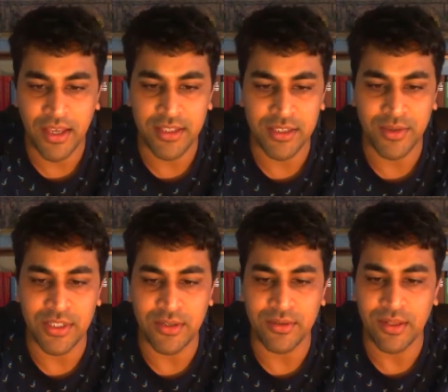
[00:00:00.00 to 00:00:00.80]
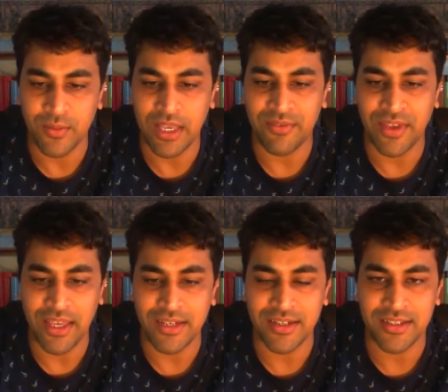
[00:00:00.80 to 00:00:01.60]
And so in total we have
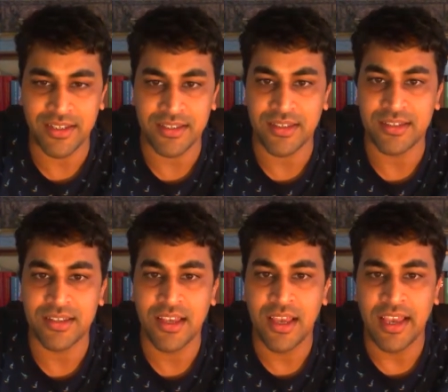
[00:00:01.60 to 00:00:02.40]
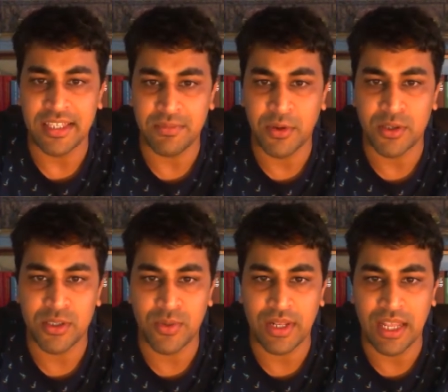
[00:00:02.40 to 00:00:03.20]
8 transistors as
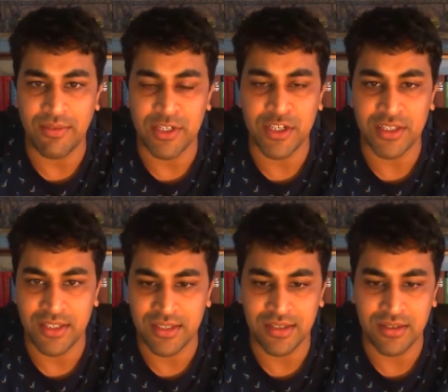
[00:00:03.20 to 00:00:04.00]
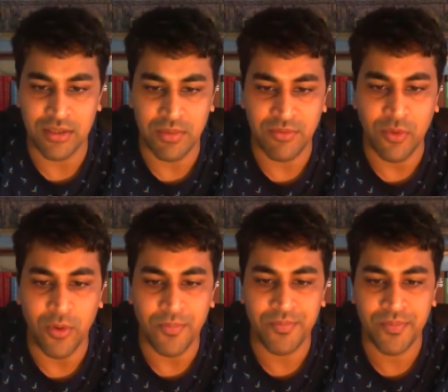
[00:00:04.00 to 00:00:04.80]
opposed to 11 transistors as before.